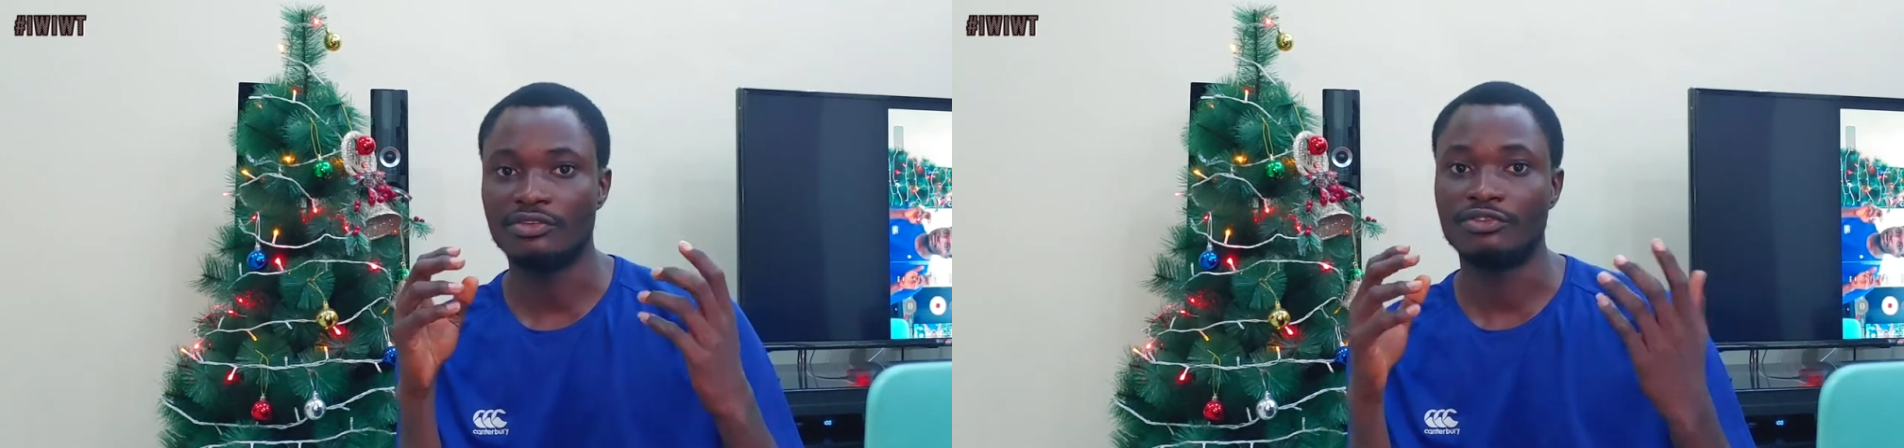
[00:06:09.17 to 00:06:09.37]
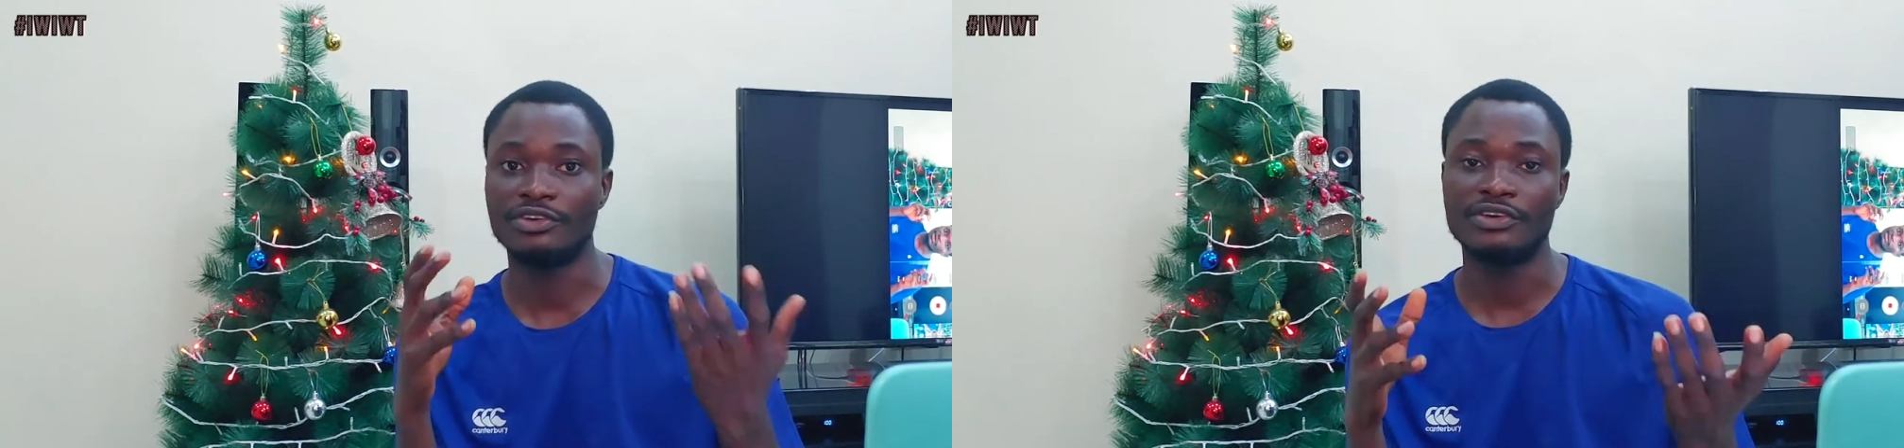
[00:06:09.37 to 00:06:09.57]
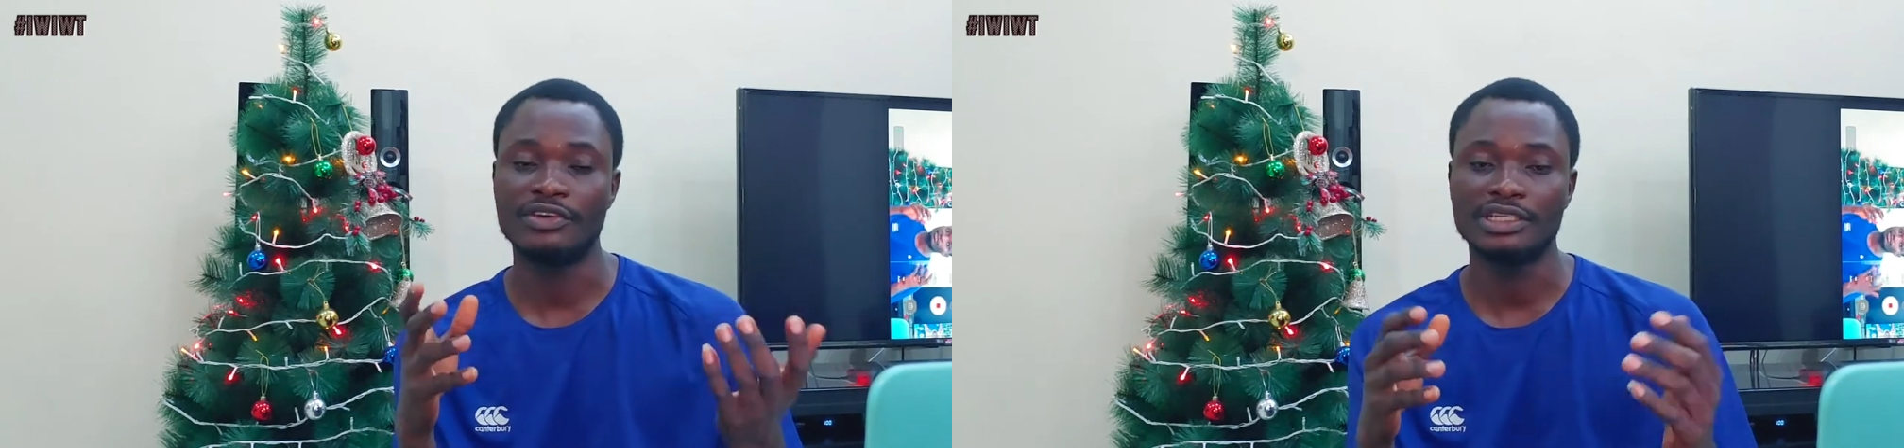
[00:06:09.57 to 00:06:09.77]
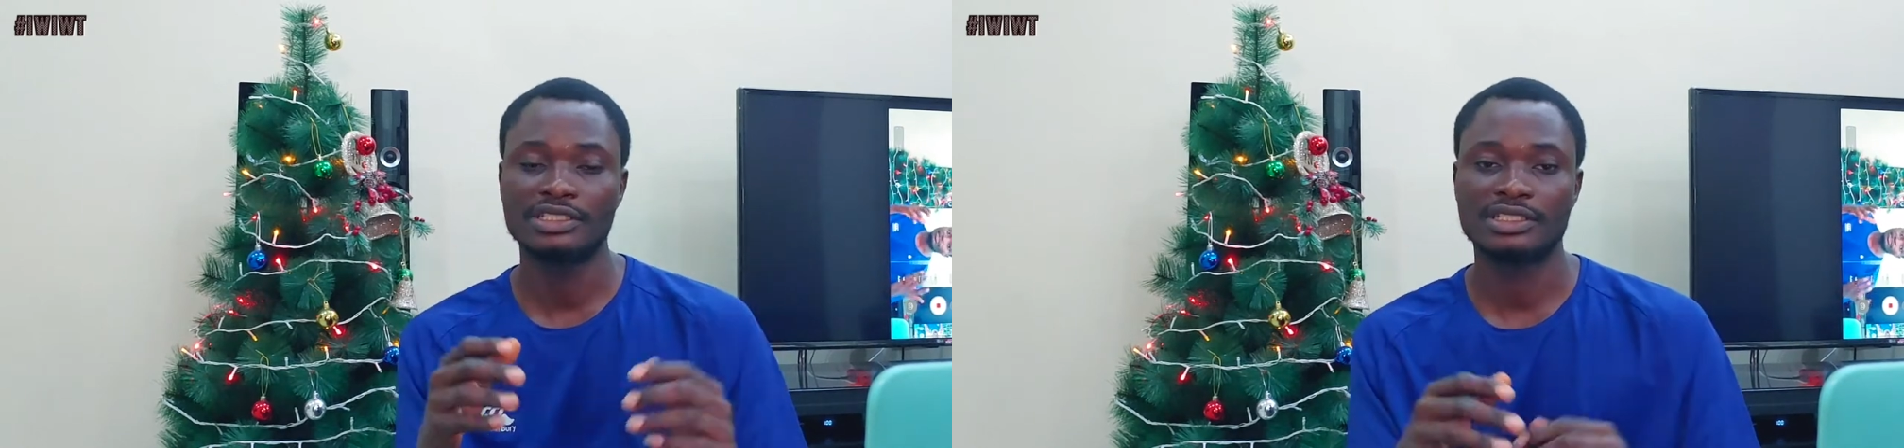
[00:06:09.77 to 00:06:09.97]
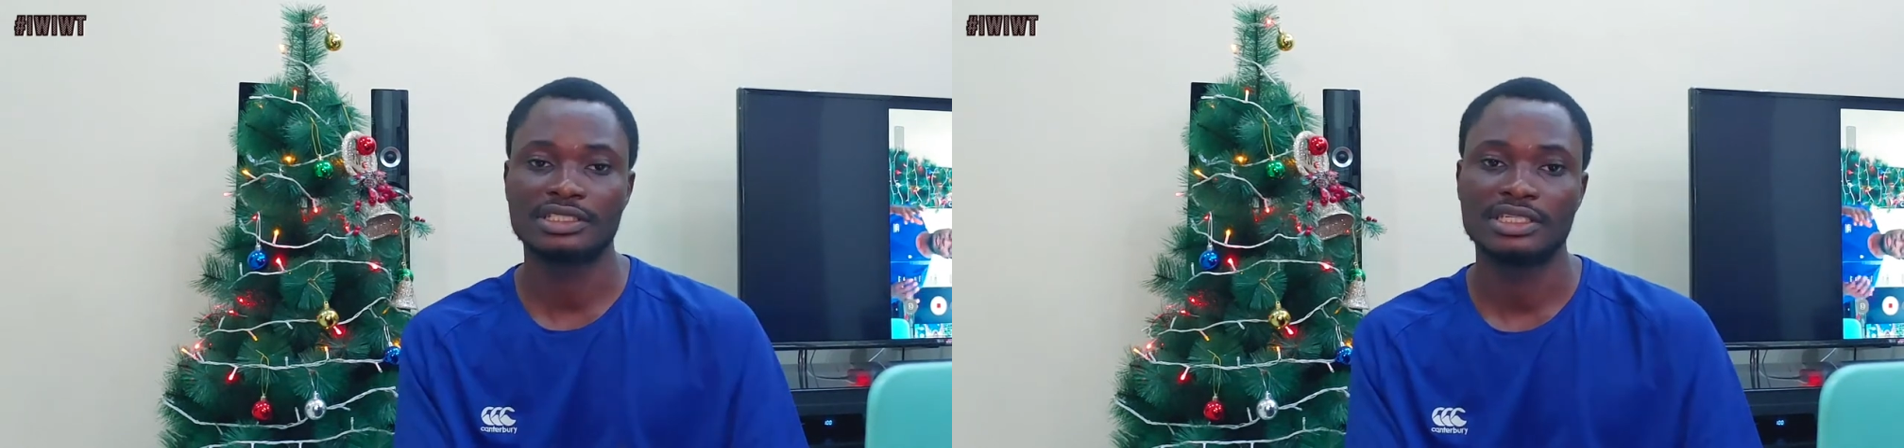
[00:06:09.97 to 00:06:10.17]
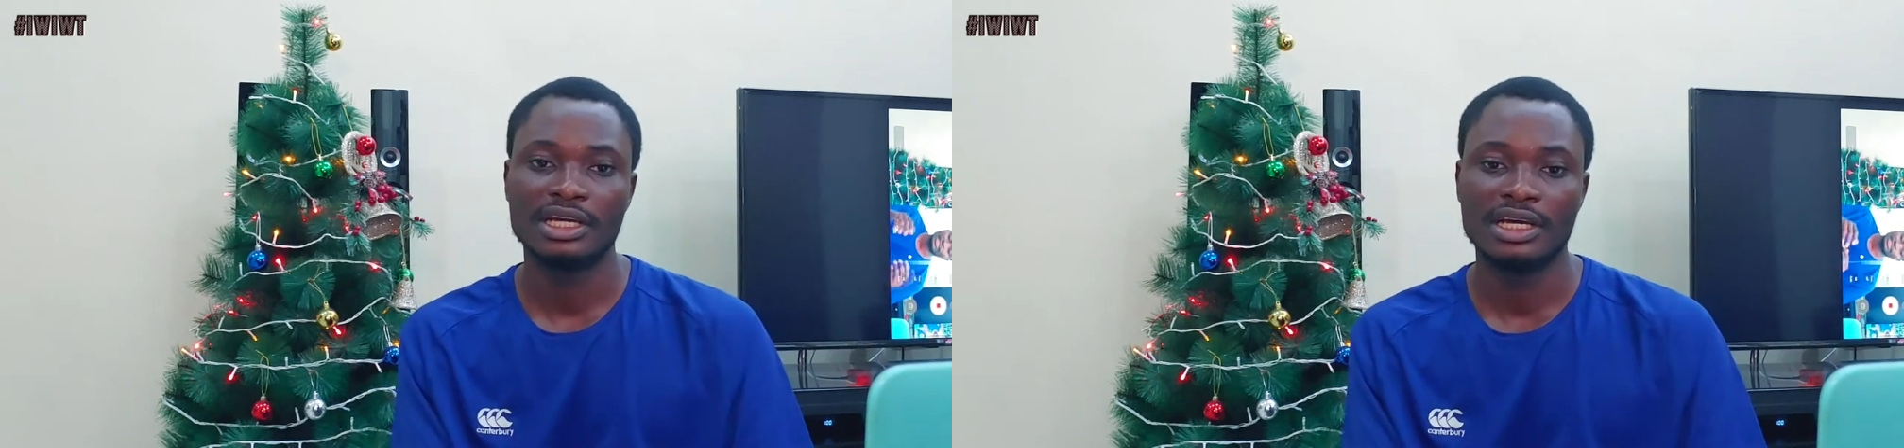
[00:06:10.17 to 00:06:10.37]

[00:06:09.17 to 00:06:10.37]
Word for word: regrets.